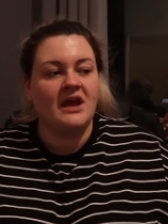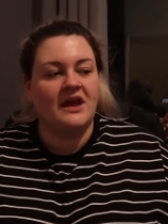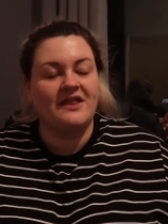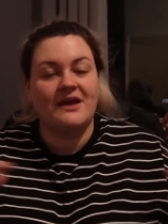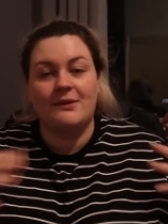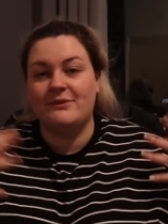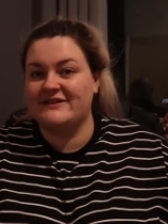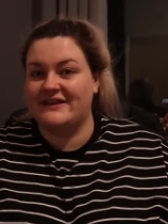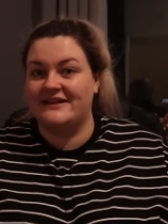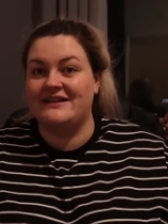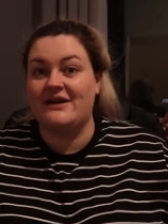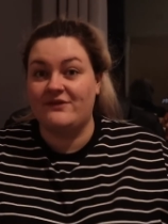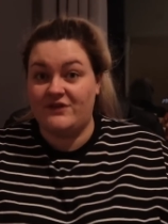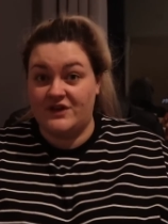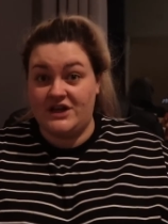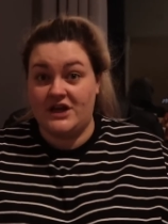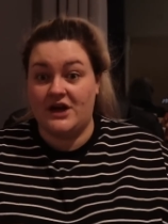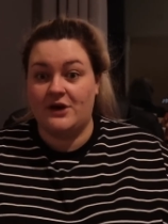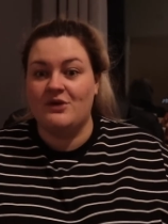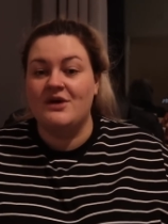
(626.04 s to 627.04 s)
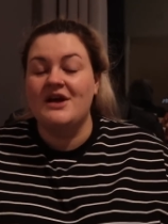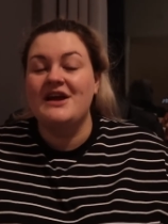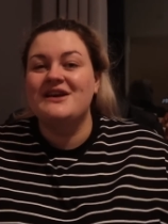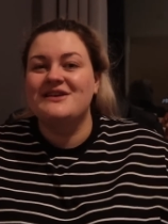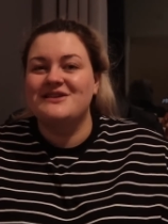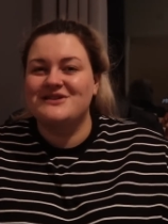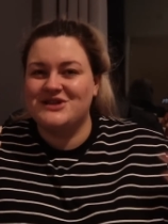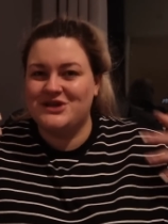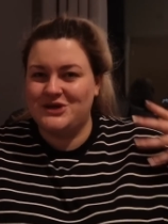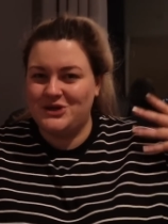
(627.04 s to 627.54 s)
that was in that video
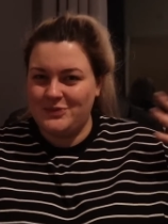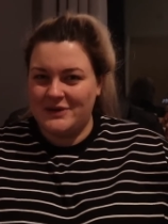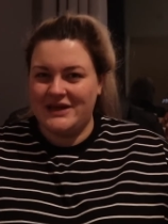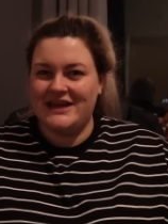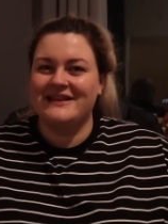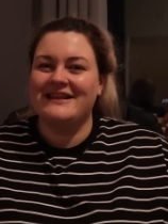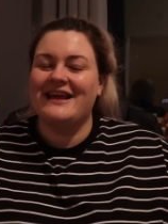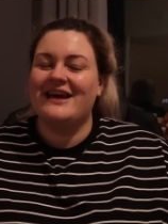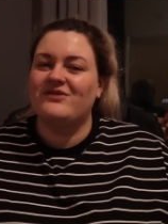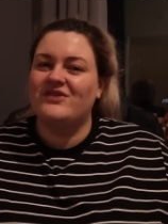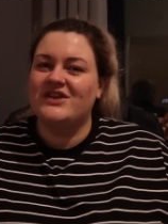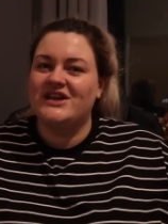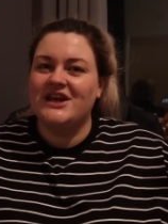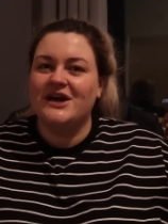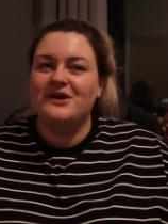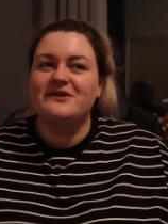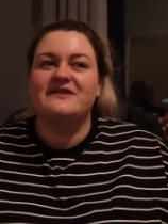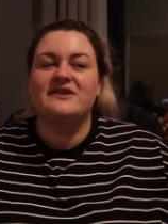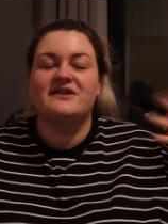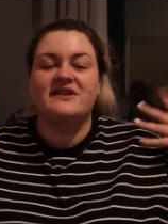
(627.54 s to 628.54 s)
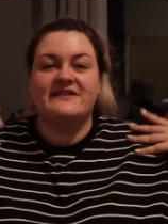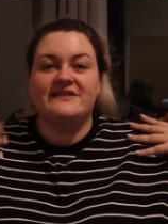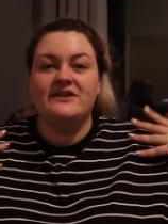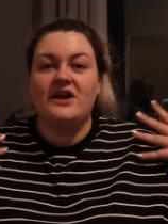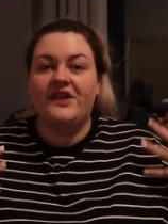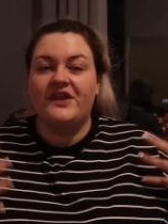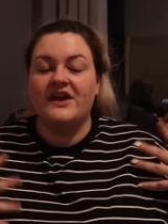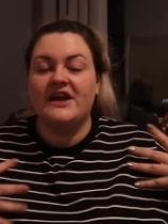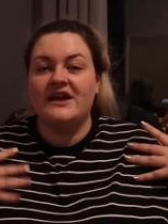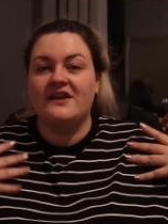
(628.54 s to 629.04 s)
to be in that video. So there's
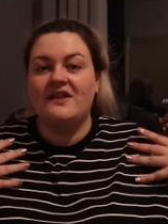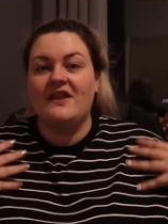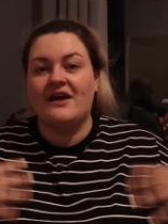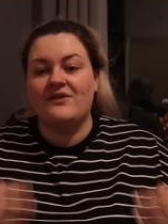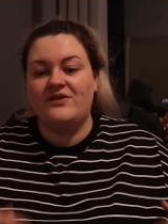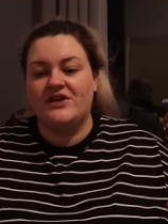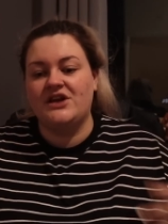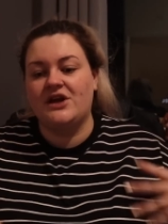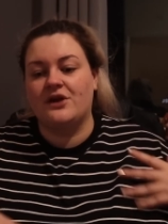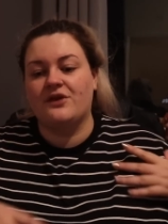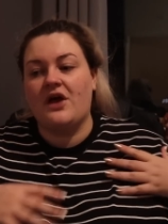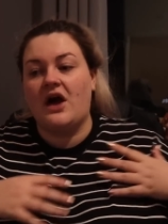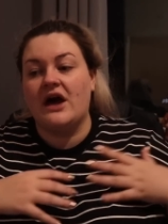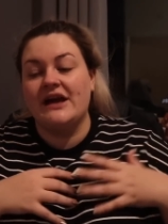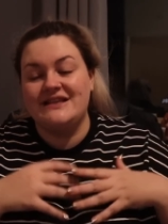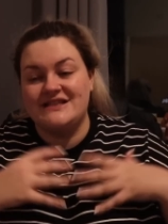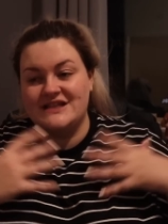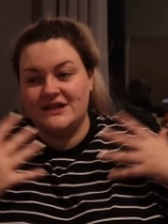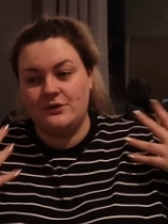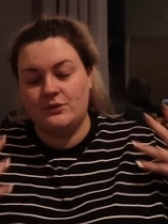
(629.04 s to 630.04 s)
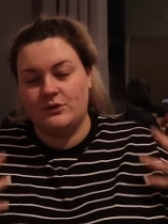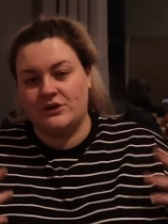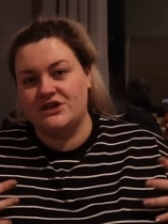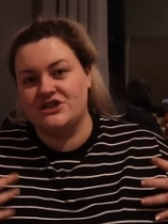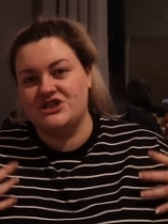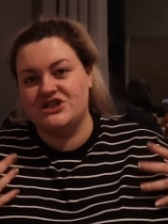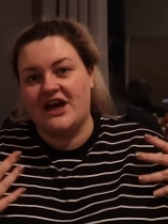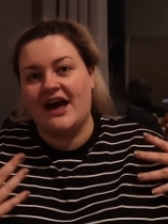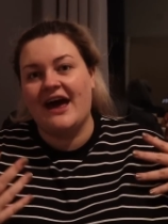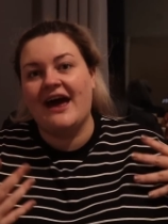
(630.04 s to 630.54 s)
nothing in that video that I didn't want to
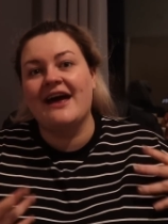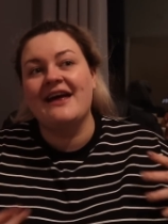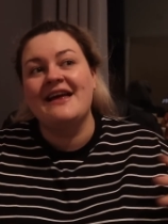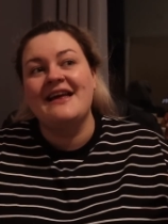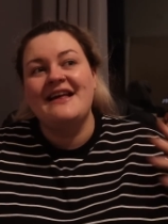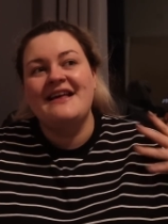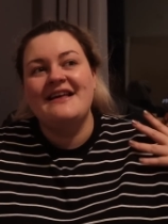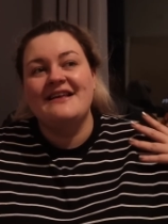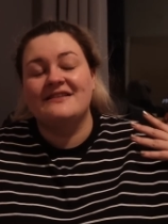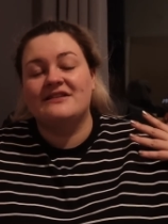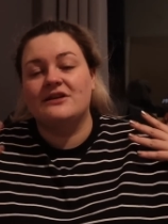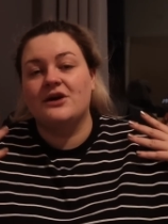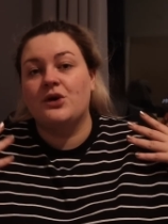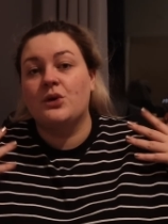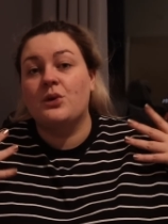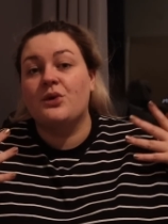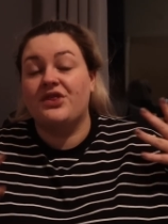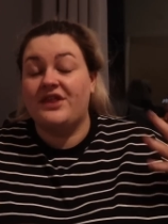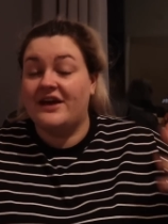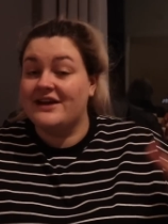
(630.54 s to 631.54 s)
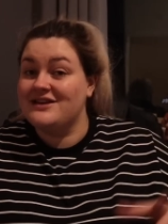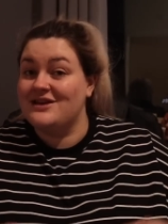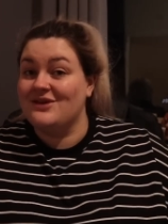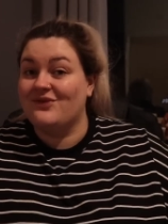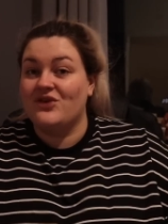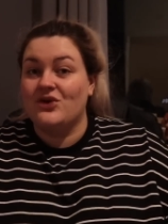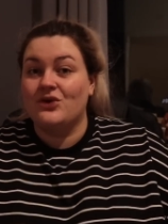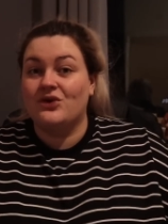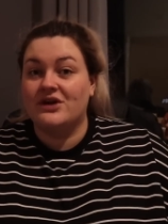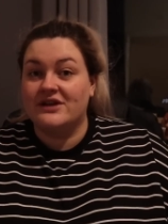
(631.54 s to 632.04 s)
share. So thank you
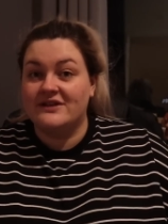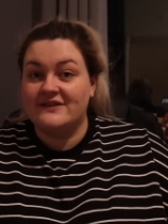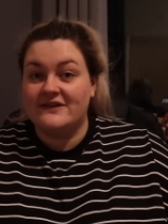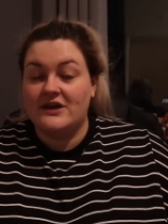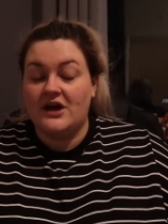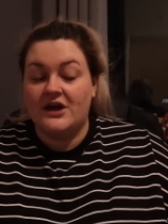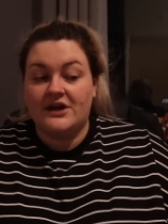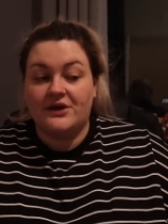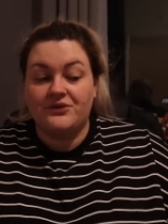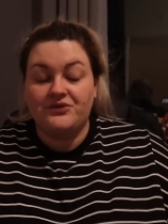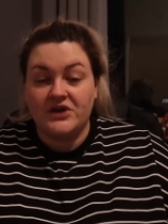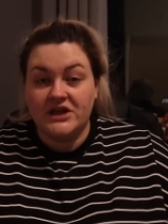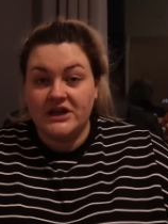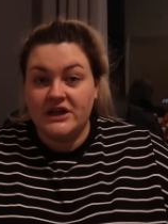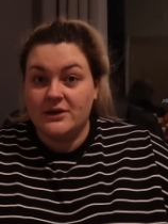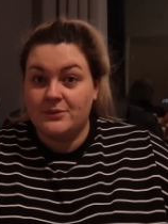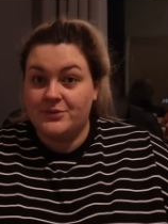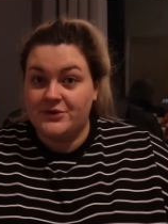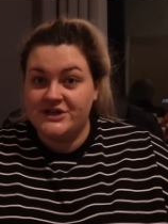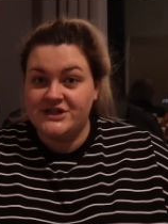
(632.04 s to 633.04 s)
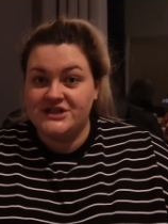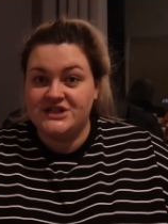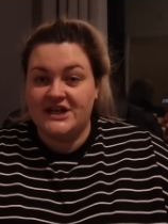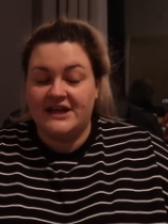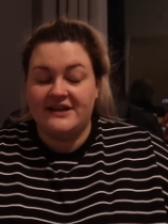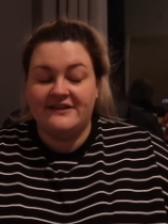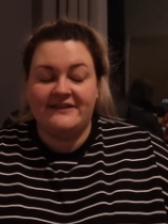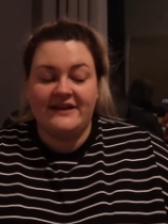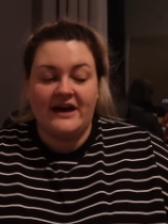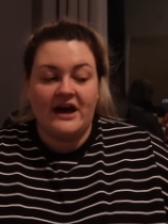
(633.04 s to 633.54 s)
for your concern. I really
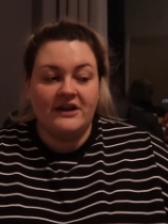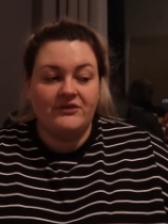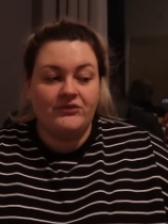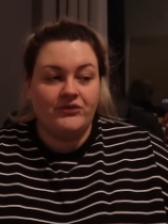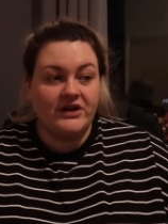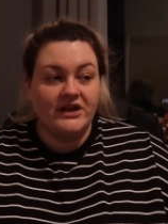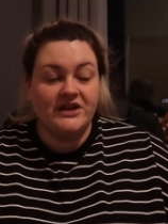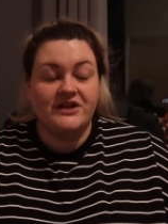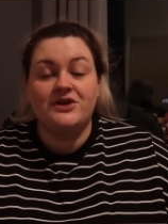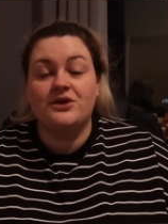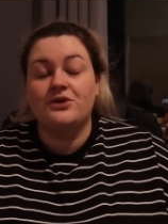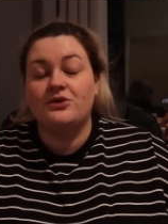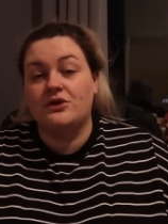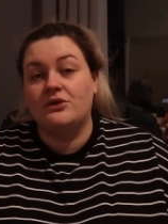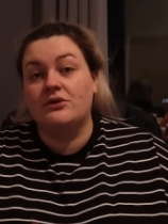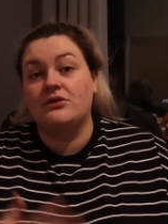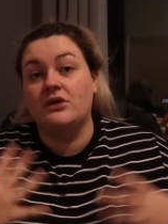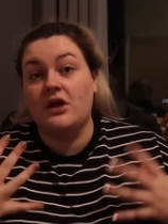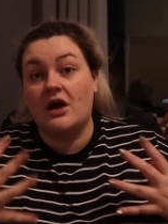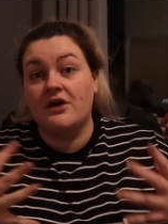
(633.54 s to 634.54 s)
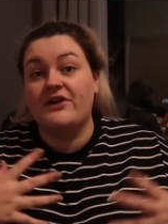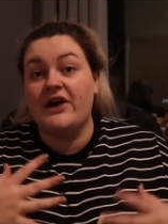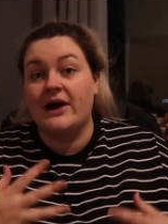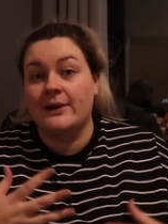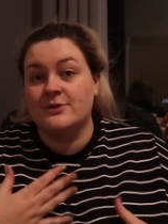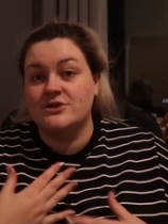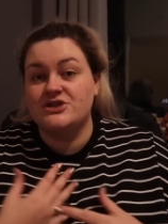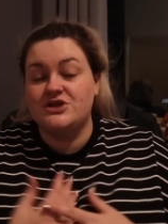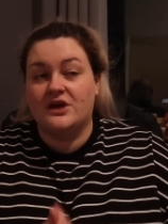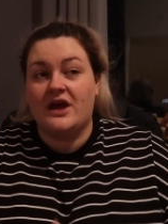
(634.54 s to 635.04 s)
appreciate it. I really do love how
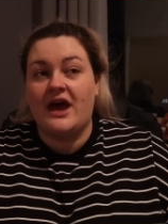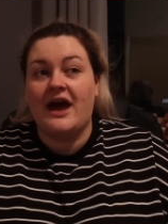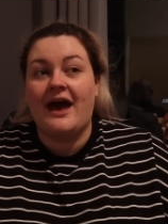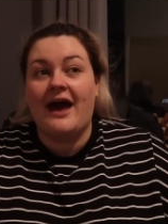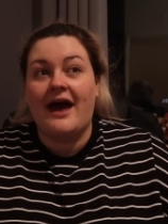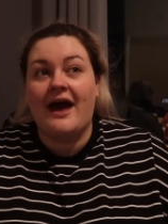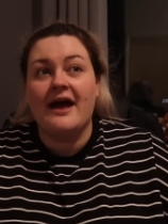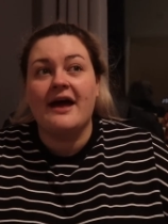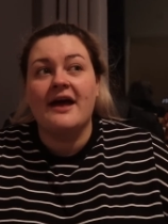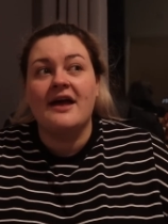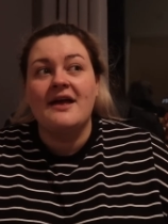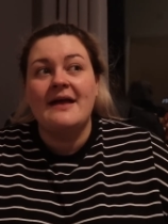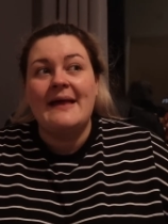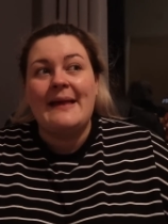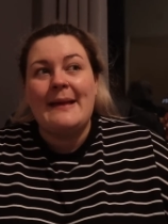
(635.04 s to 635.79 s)
much you care.